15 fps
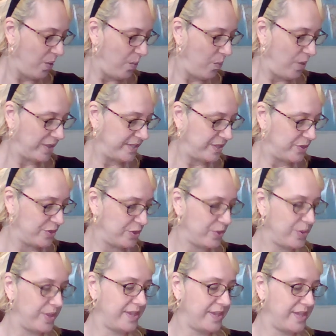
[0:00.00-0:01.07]
What did
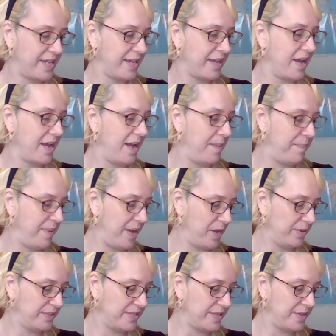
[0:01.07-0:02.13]
you think
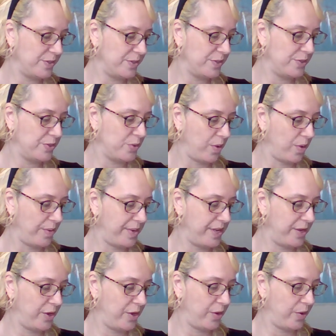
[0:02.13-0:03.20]
about the
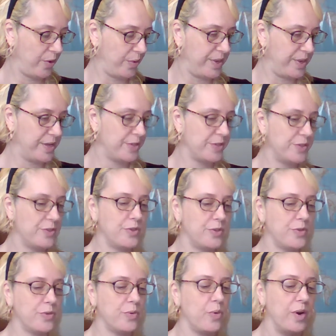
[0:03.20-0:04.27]
story Curious
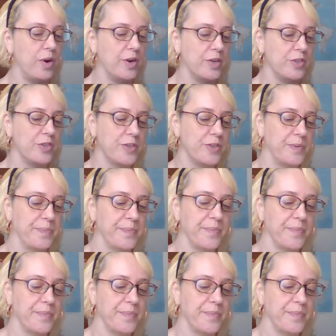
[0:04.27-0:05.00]
George?